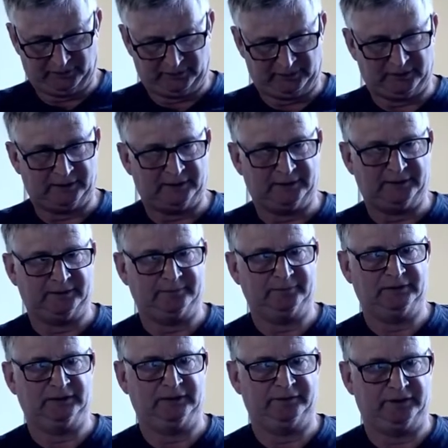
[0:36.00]
you
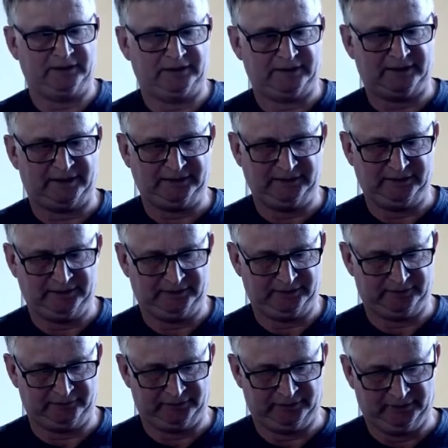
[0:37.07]
can see
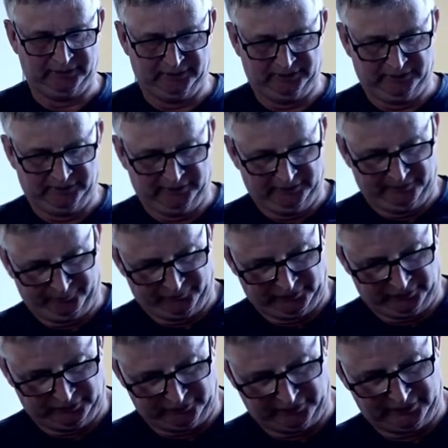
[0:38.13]
you've
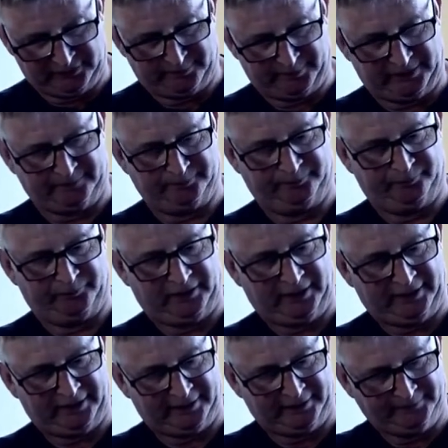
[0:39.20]
got this bit
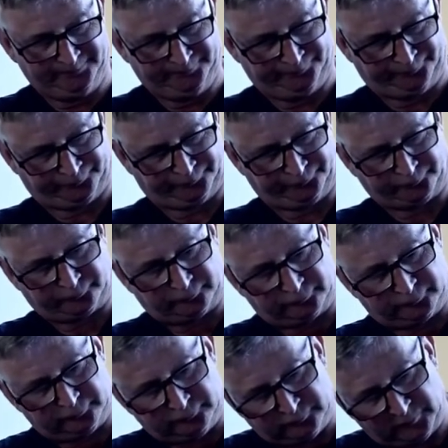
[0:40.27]
here
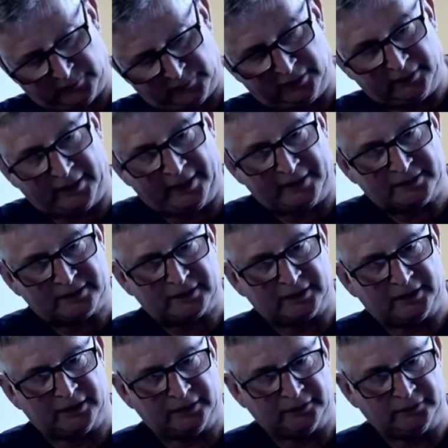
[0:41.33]
that has to
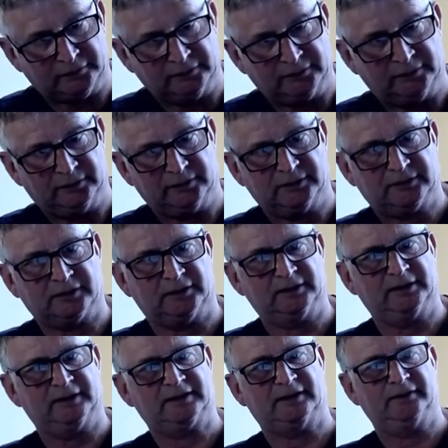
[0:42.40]
go, sorry,
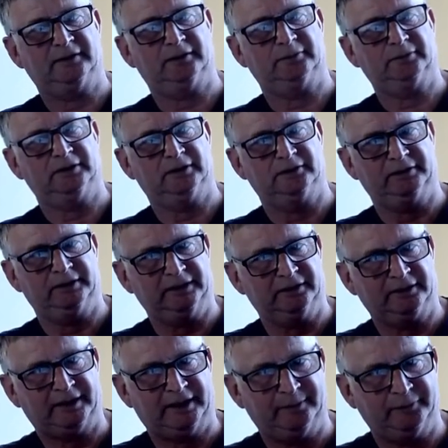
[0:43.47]
it's not really on the
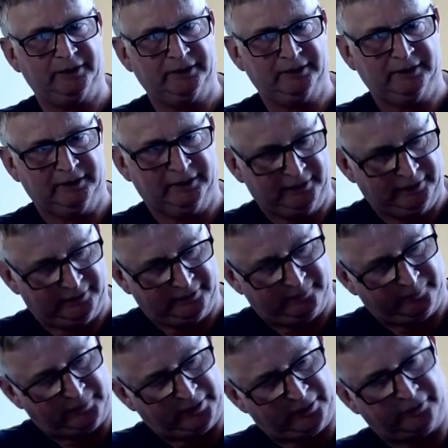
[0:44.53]
camera,
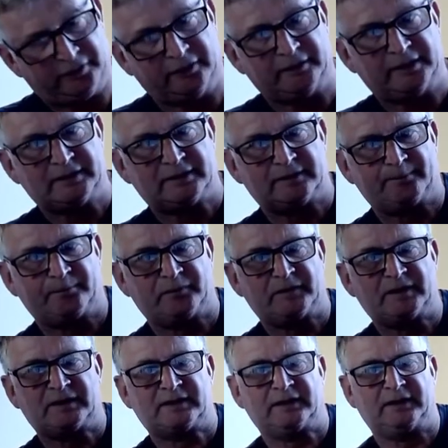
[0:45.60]
go through this
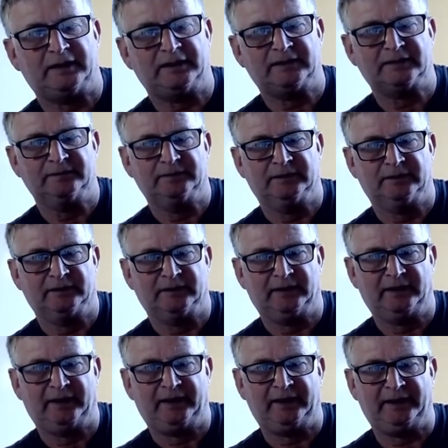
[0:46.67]
slit
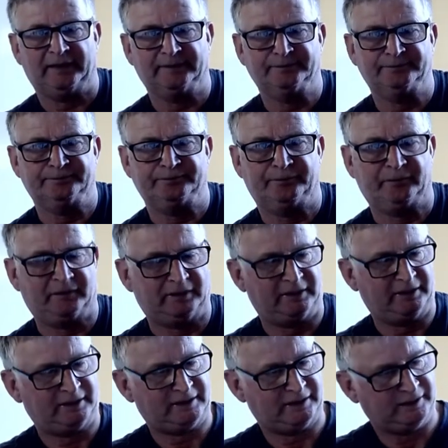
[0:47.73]
here.
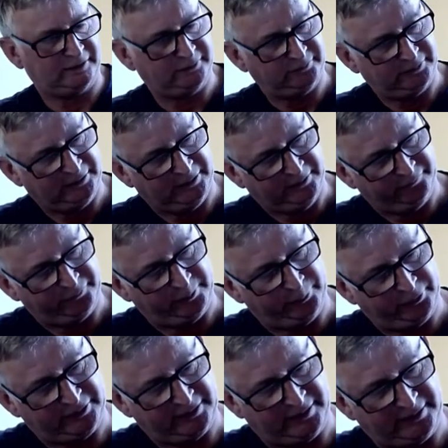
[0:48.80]
So you
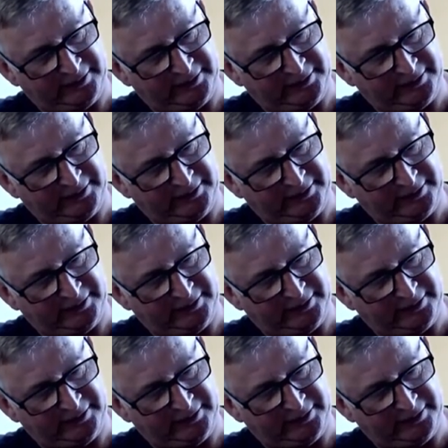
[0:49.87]
push this